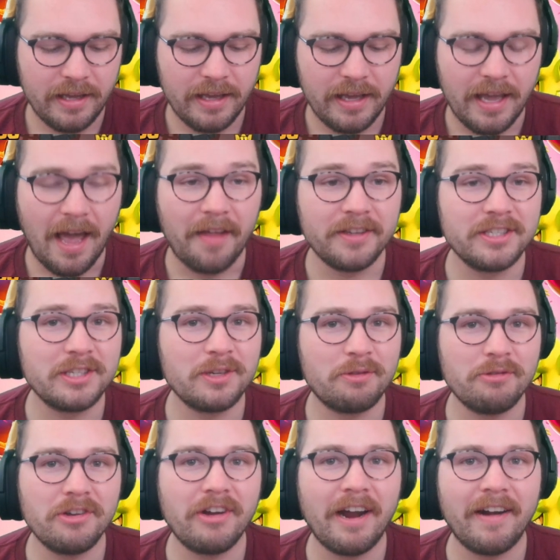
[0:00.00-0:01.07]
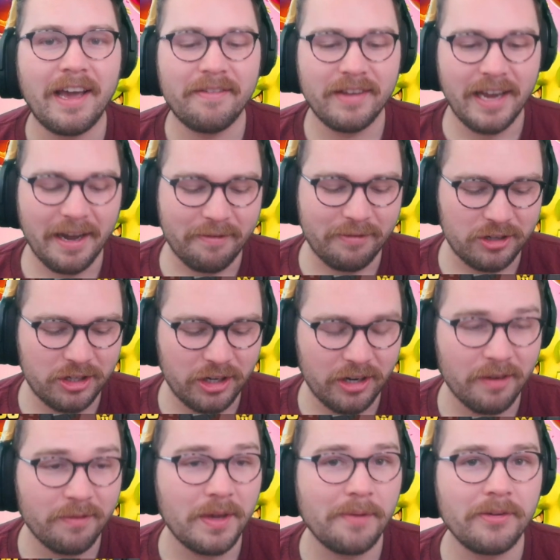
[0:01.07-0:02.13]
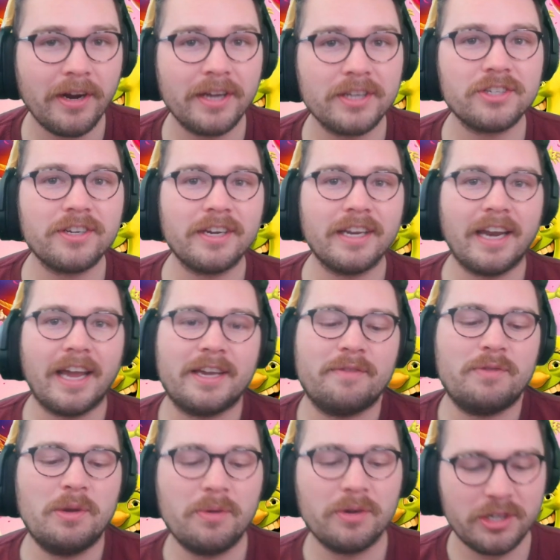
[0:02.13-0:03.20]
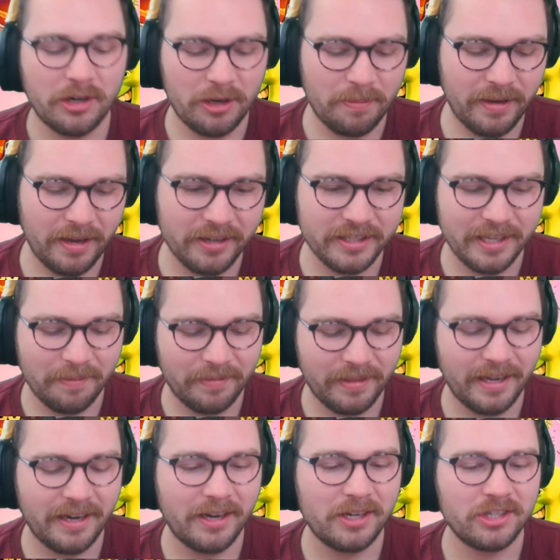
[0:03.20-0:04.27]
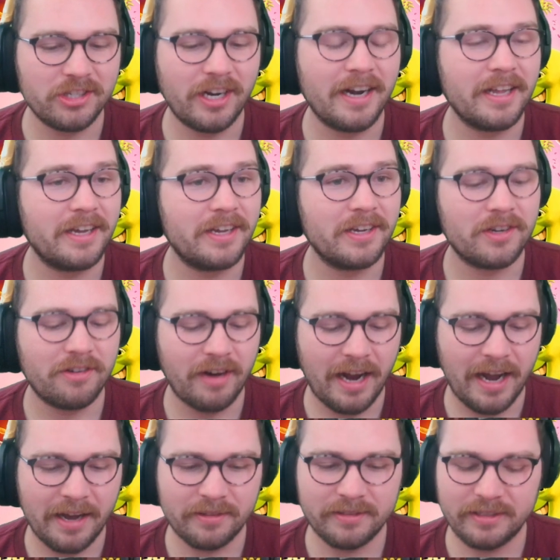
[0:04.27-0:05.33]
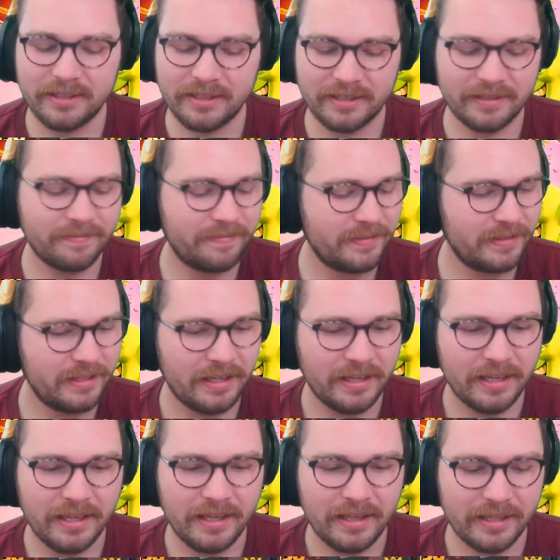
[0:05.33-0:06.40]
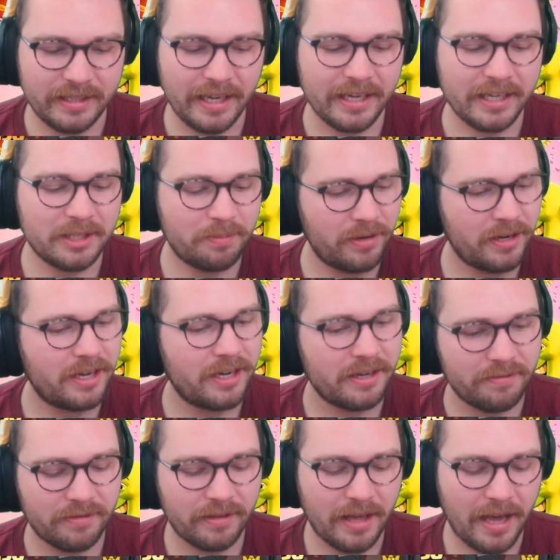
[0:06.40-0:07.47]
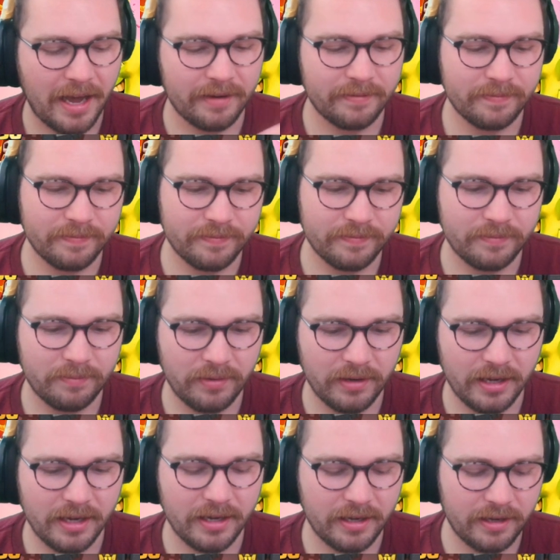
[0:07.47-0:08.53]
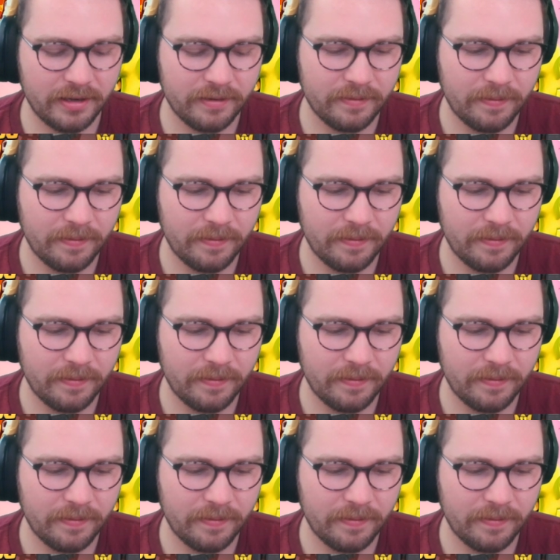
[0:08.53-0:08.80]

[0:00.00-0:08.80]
Yeah, this is a 3 crown heavy deck for sure. If you're ever entering in like a viewer tournament or something and you're trying to get crowns, this deck is pretty good for that. Pretty good.